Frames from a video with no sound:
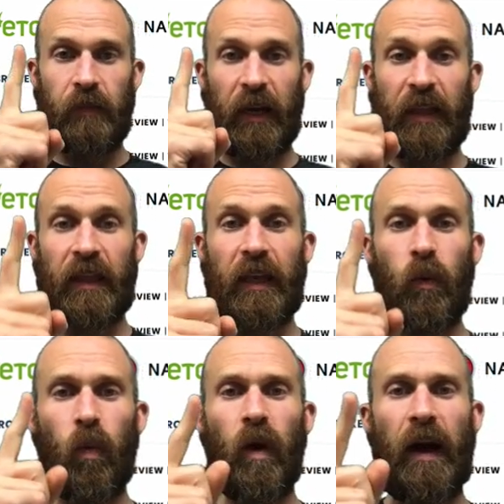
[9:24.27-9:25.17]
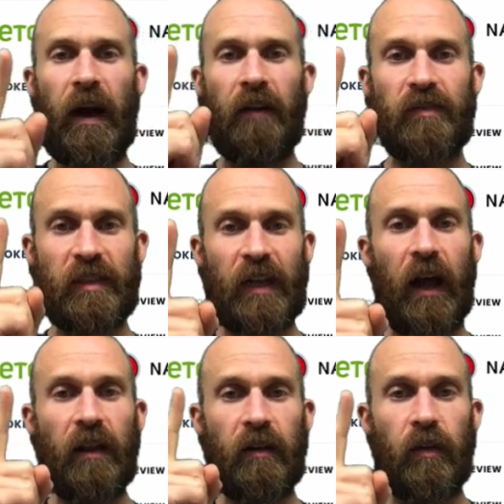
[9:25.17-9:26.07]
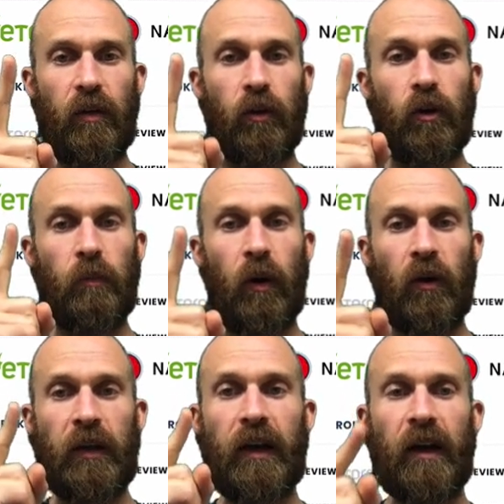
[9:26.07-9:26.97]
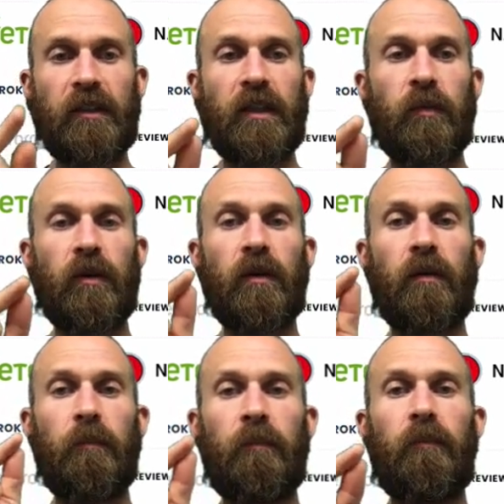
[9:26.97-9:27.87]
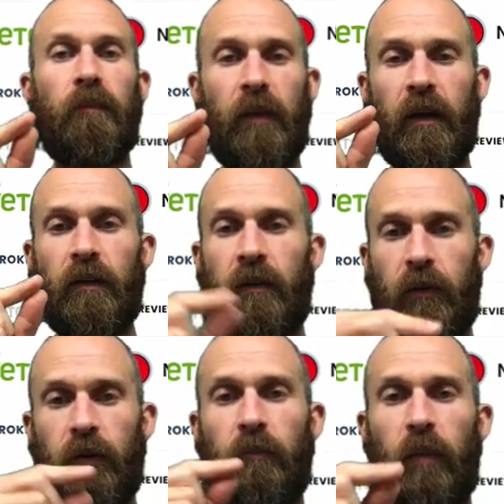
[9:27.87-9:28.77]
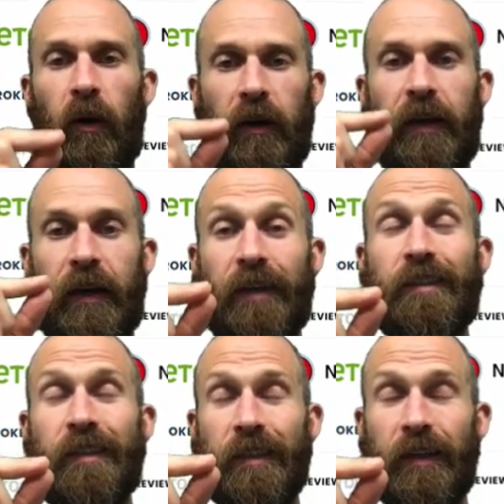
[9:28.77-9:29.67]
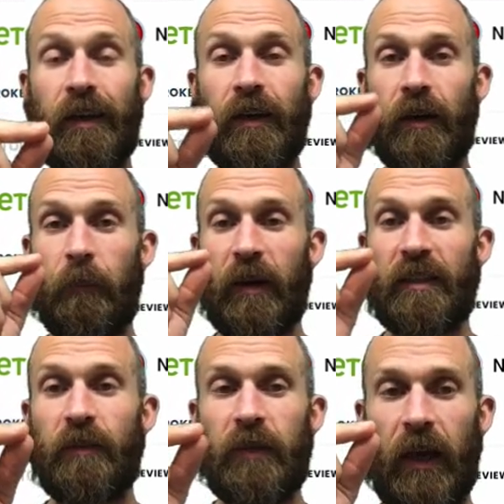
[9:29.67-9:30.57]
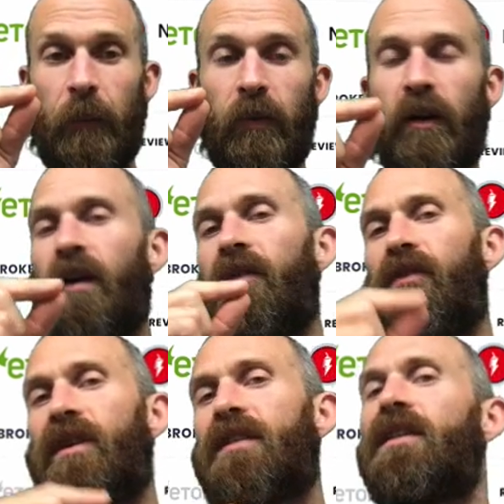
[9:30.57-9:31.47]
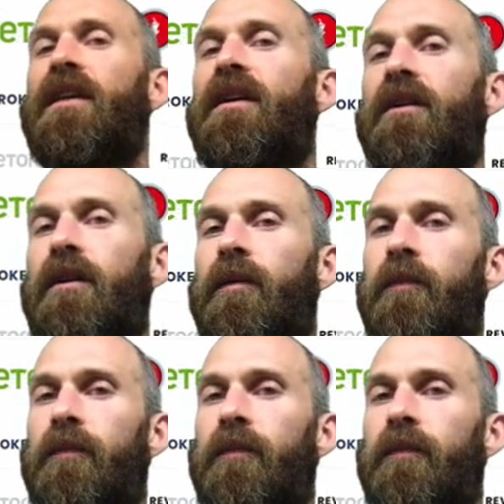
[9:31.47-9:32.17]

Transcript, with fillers: I think we'll have solid third party customer, third party custody by September of this year.